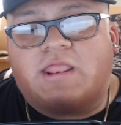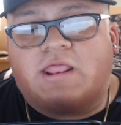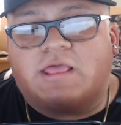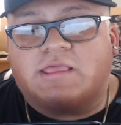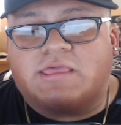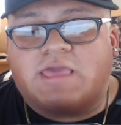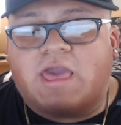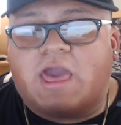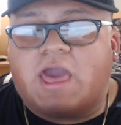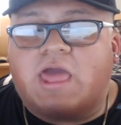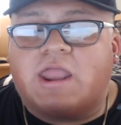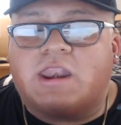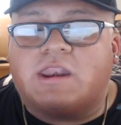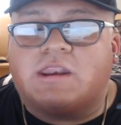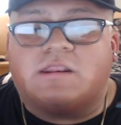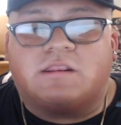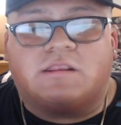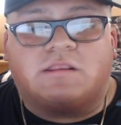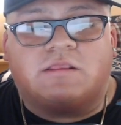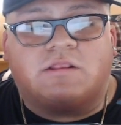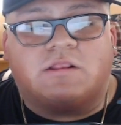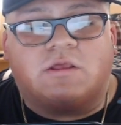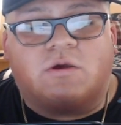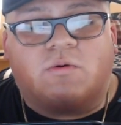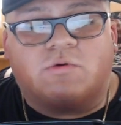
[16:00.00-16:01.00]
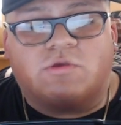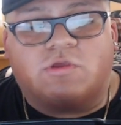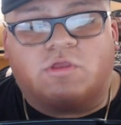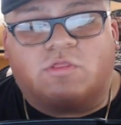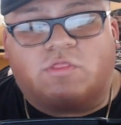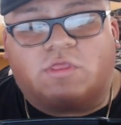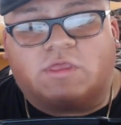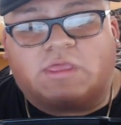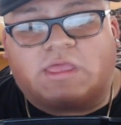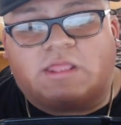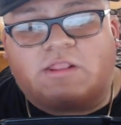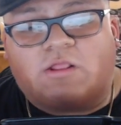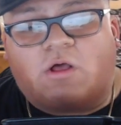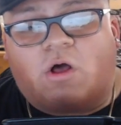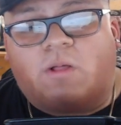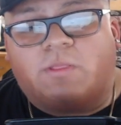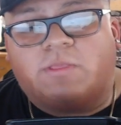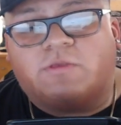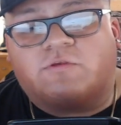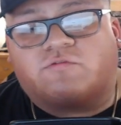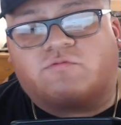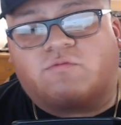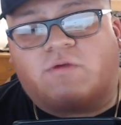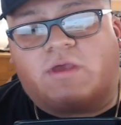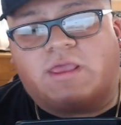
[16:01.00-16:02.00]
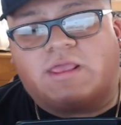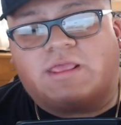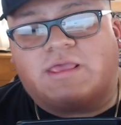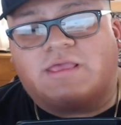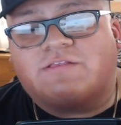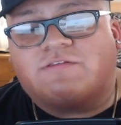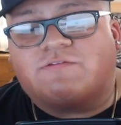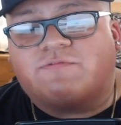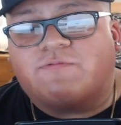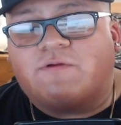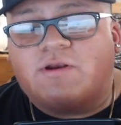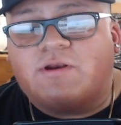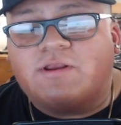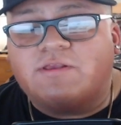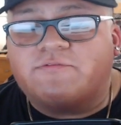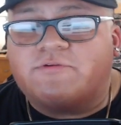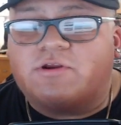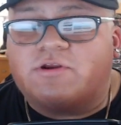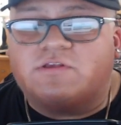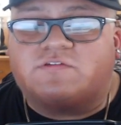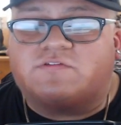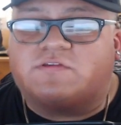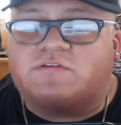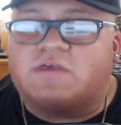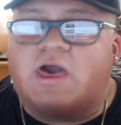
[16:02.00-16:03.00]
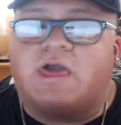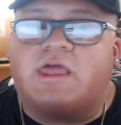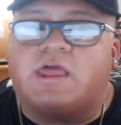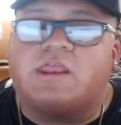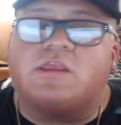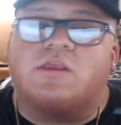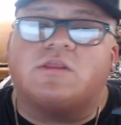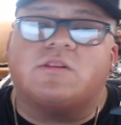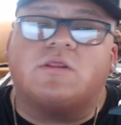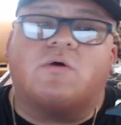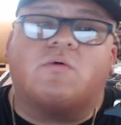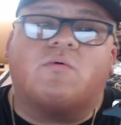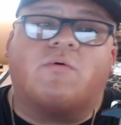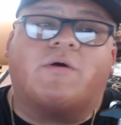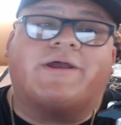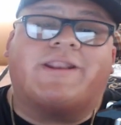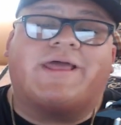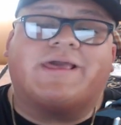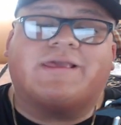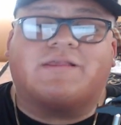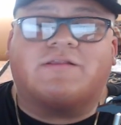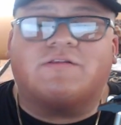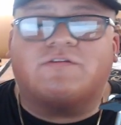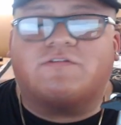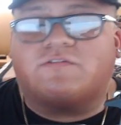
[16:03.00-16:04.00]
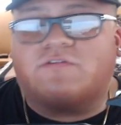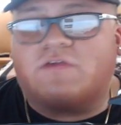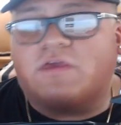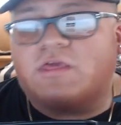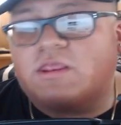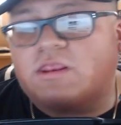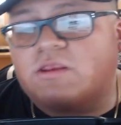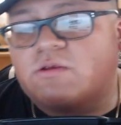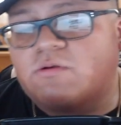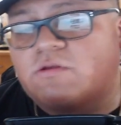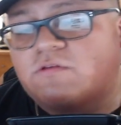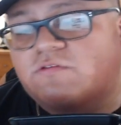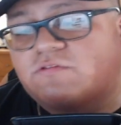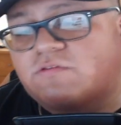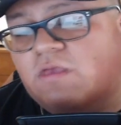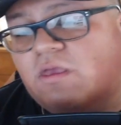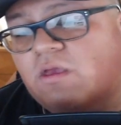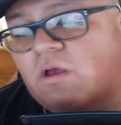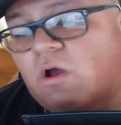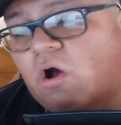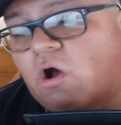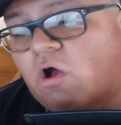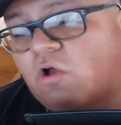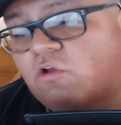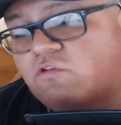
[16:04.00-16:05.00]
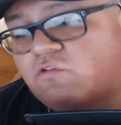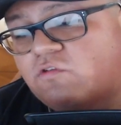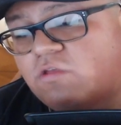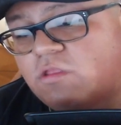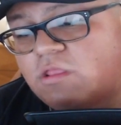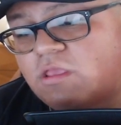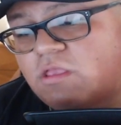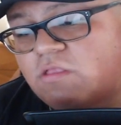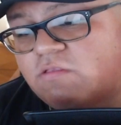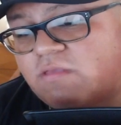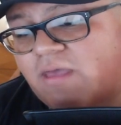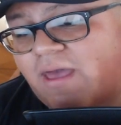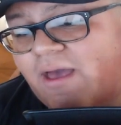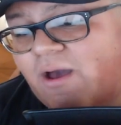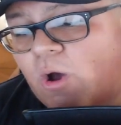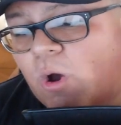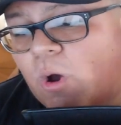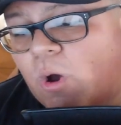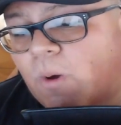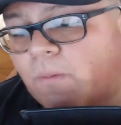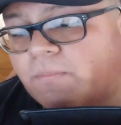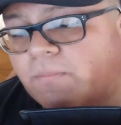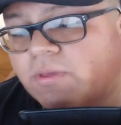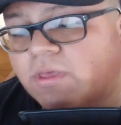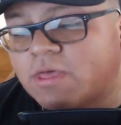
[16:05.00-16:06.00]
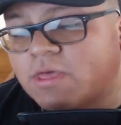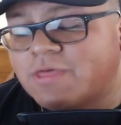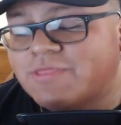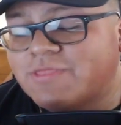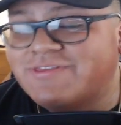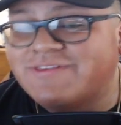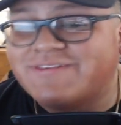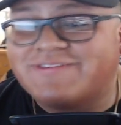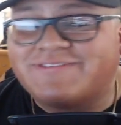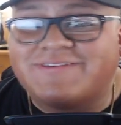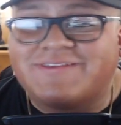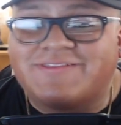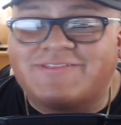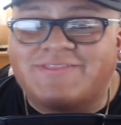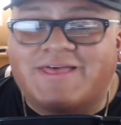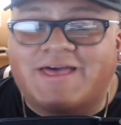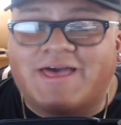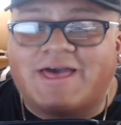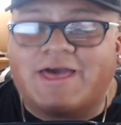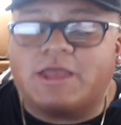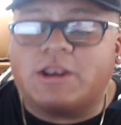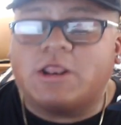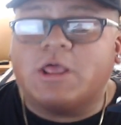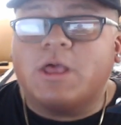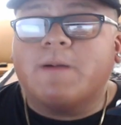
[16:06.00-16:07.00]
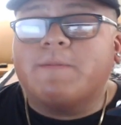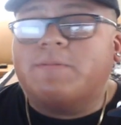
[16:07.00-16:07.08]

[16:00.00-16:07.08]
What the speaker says: again, you know, when you look at all this, right, it's very, very sad. And you know what? I can sit here and say, oh, she needs help, this and that.